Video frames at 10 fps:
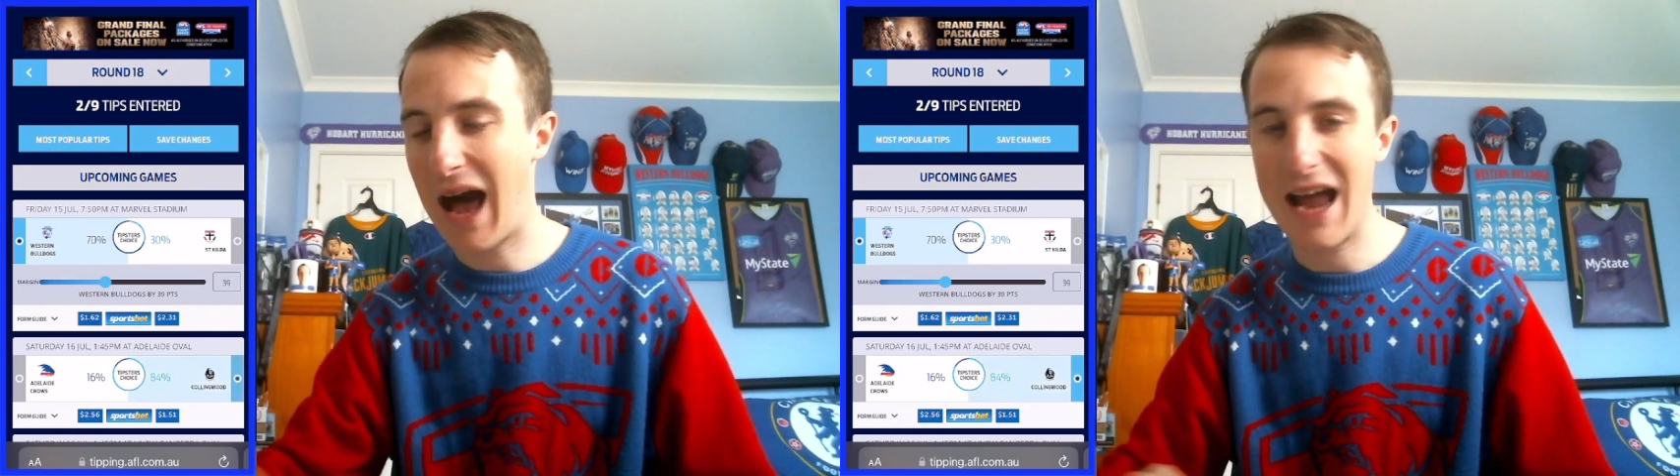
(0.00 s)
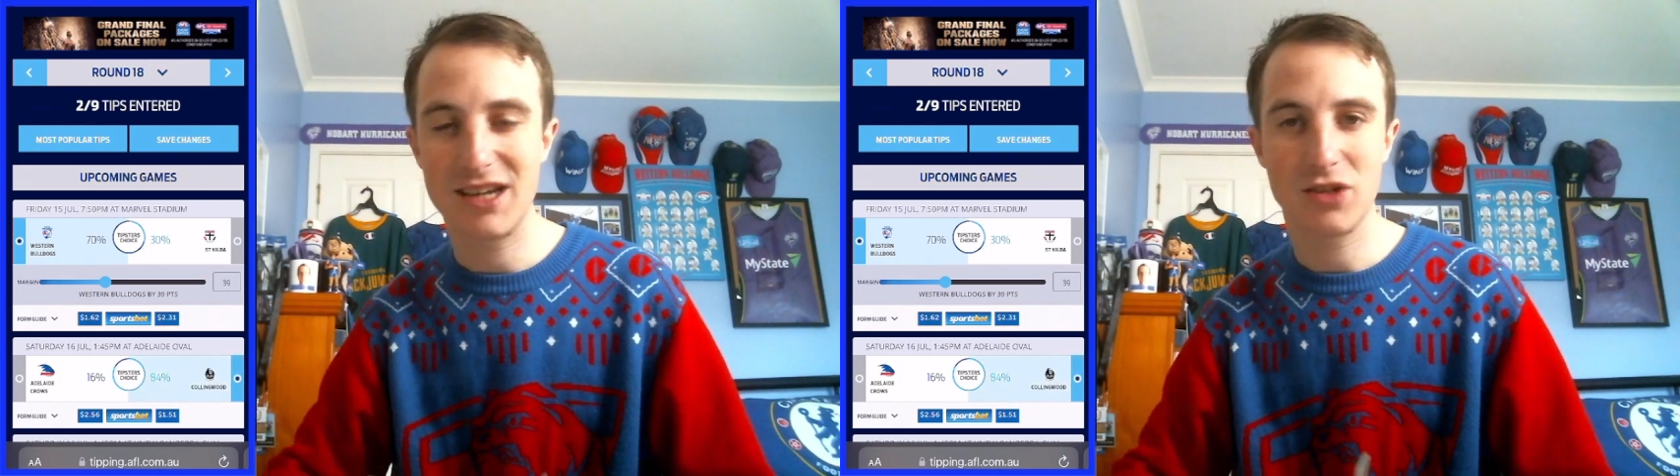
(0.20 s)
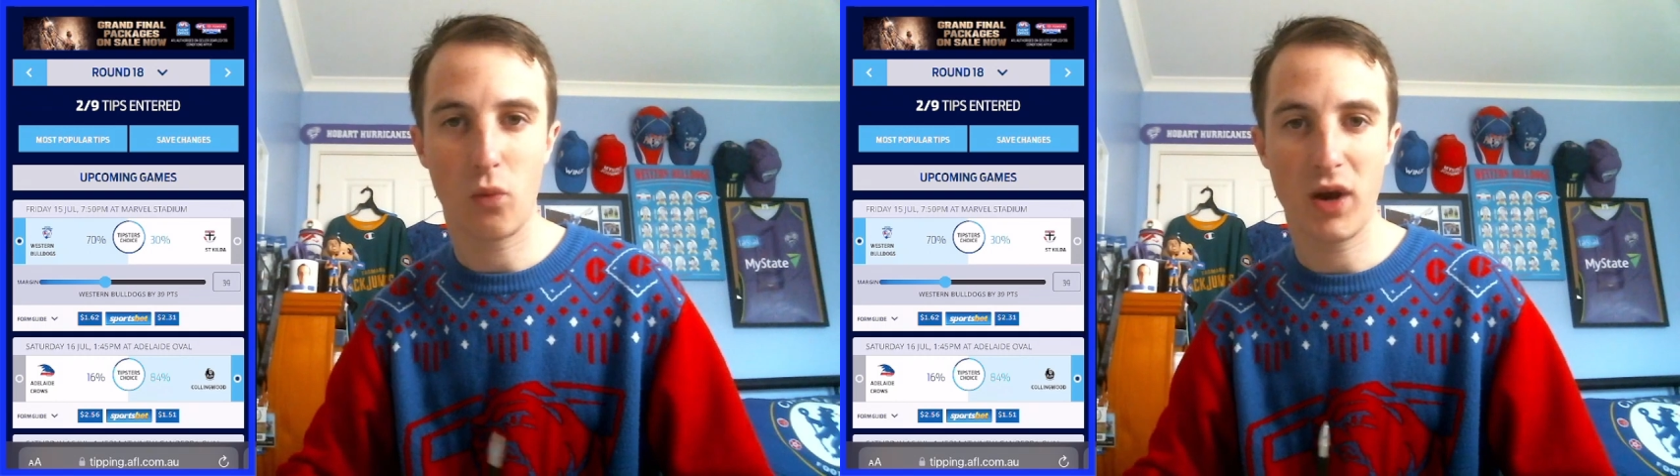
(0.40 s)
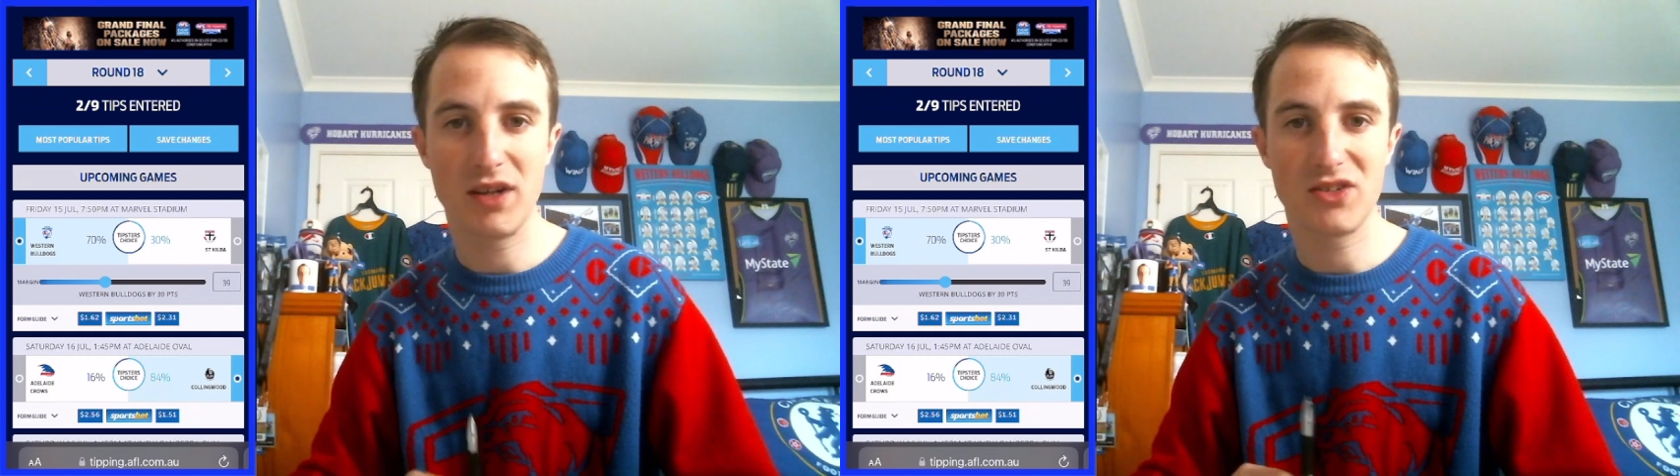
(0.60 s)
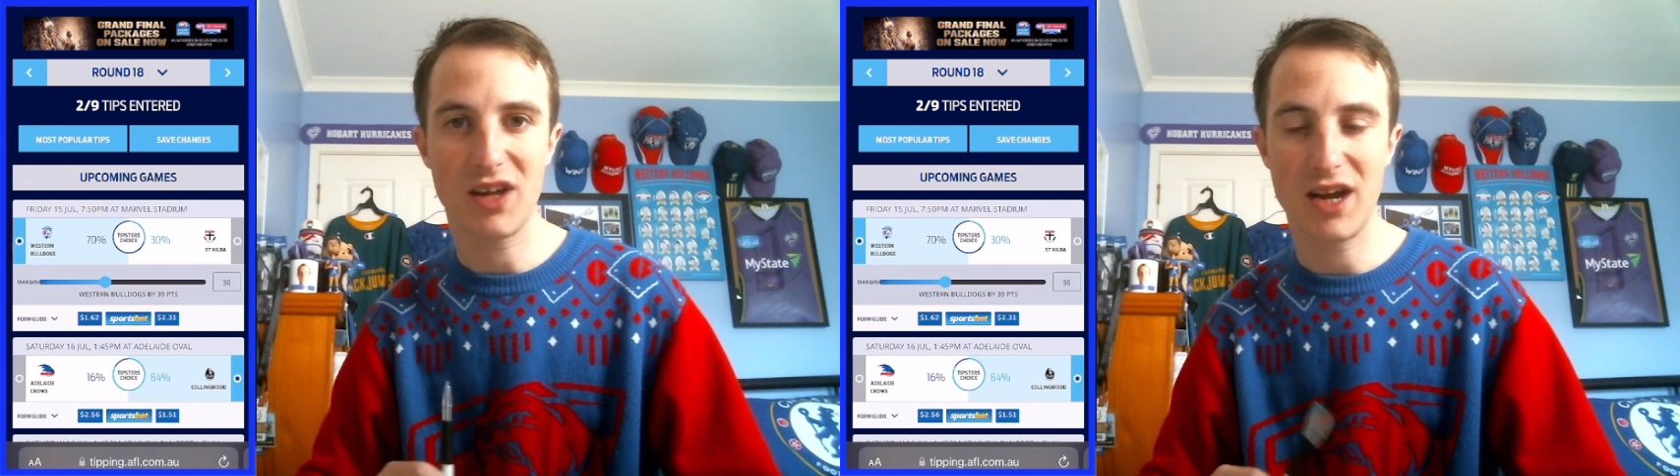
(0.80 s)
8
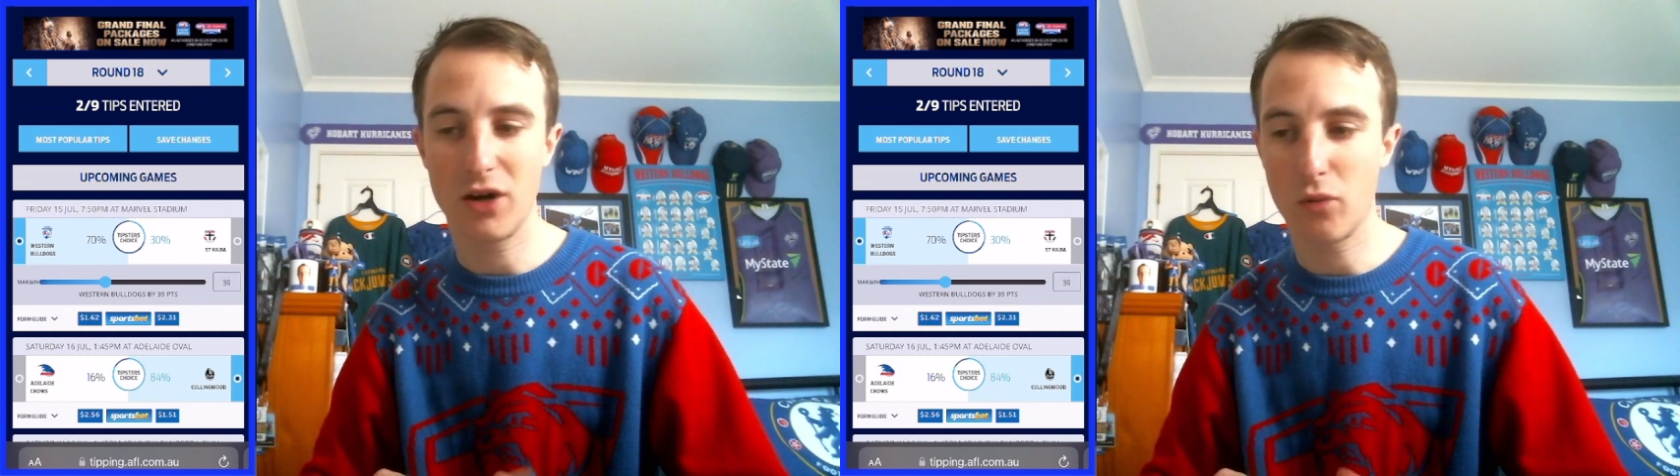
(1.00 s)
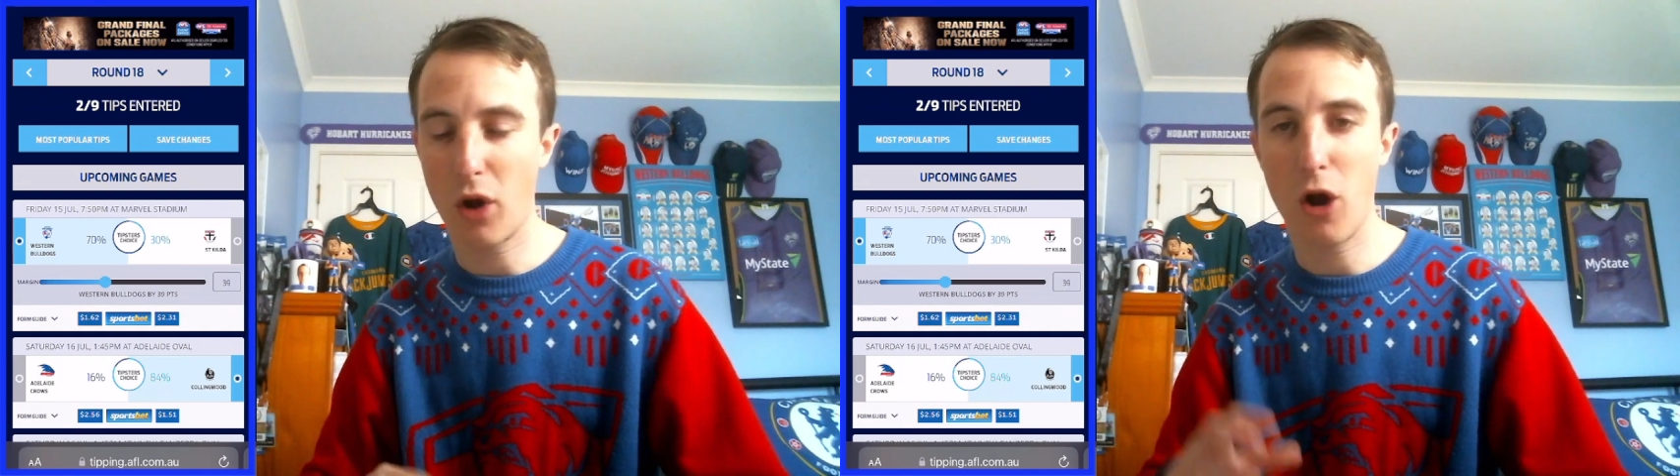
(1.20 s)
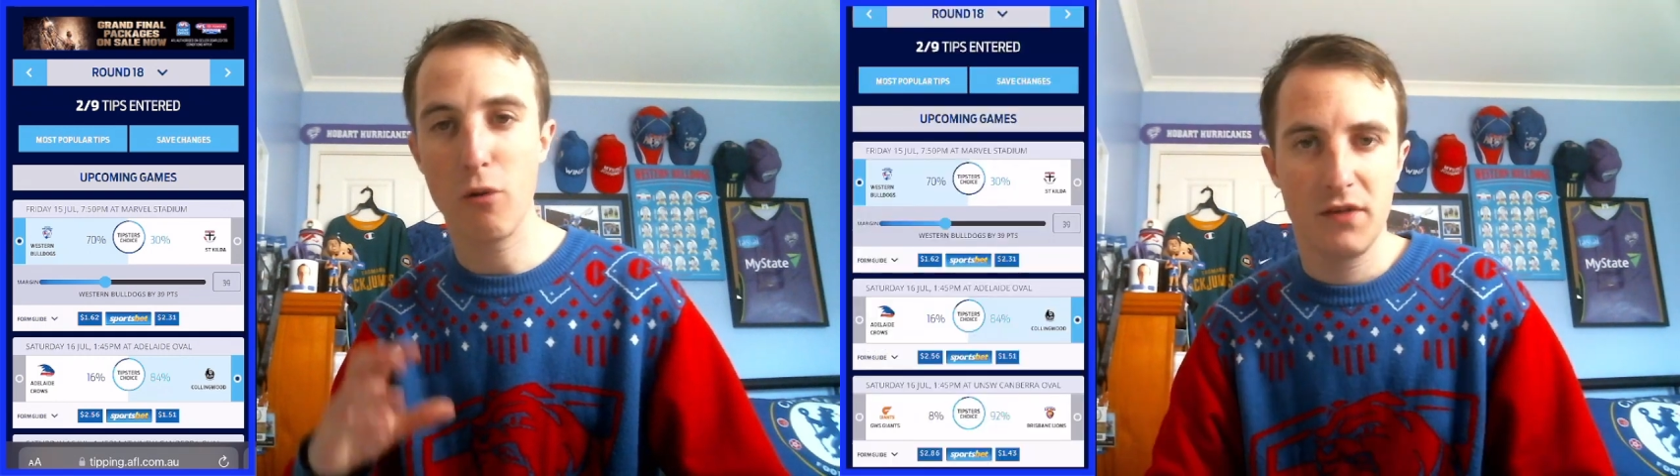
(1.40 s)
wins in a row.